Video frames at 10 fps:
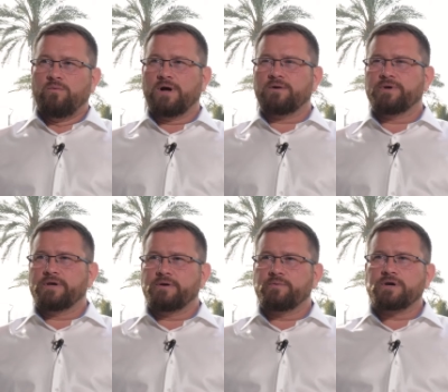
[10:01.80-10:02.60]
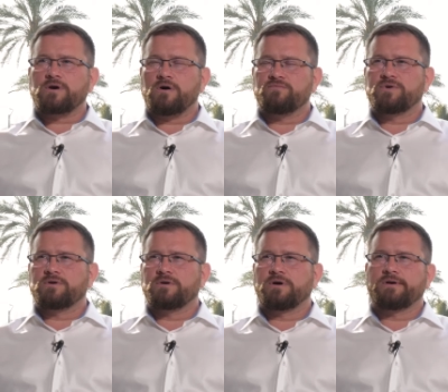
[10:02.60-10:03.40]
Well, we
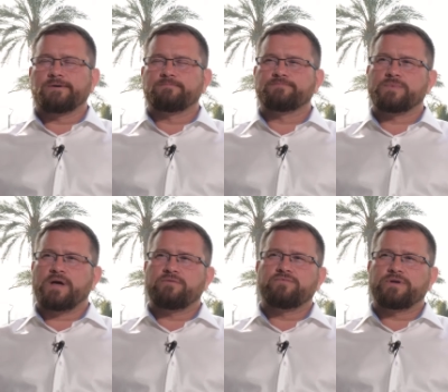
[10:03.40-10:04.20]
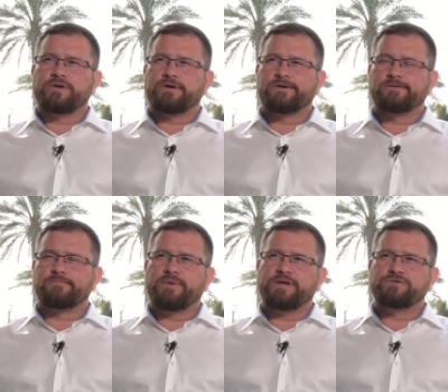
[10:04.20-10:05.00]
cover every
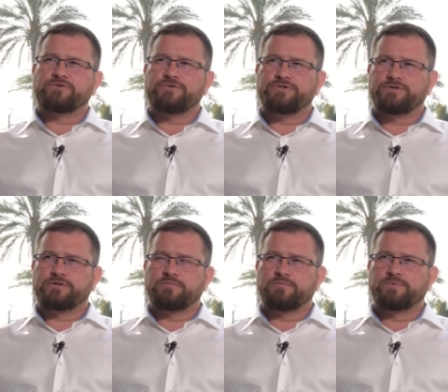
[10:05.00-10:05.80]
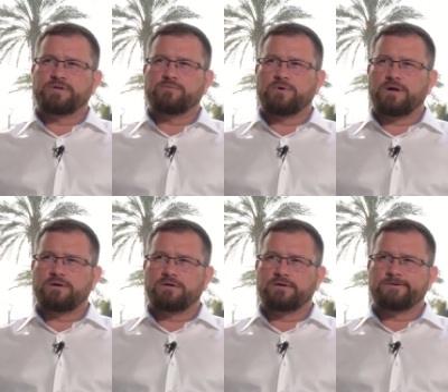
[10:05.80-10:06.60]
major region pretty
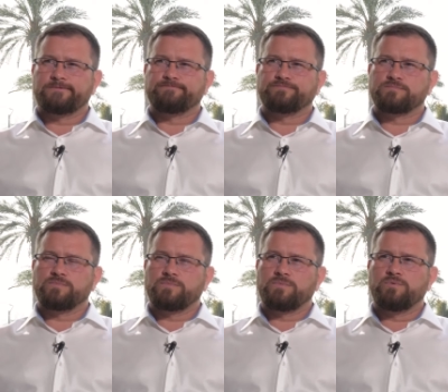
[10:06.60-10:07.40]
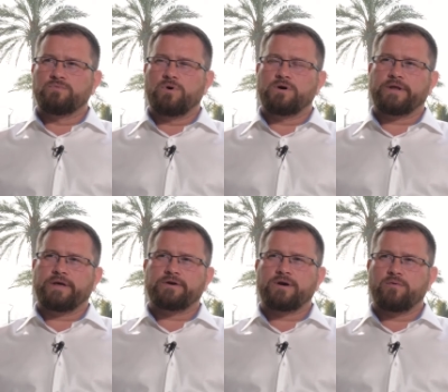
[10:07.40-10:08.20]
well. One
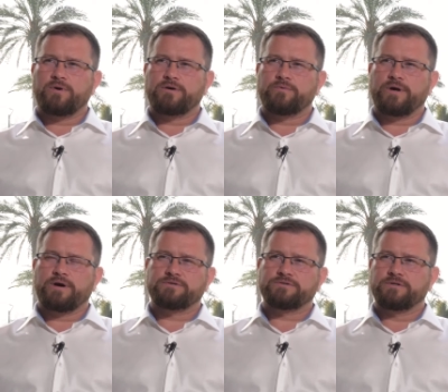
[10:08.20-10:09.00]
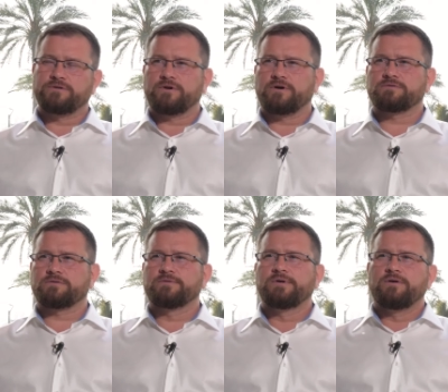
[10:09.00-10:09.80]
area where we are still not
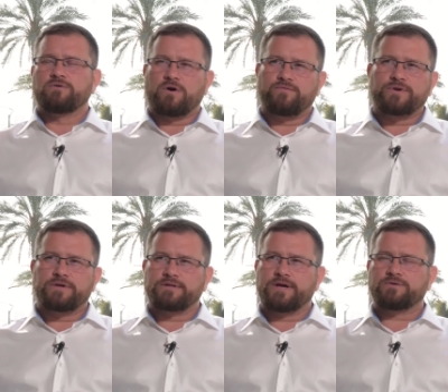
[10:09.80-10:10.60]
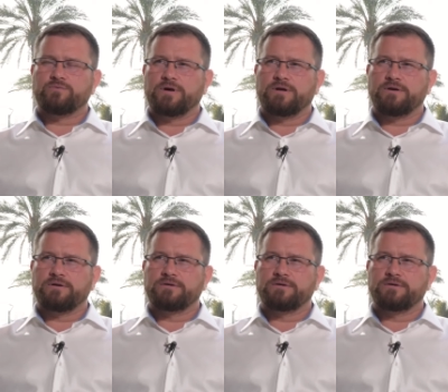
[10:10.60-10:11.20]
covering that well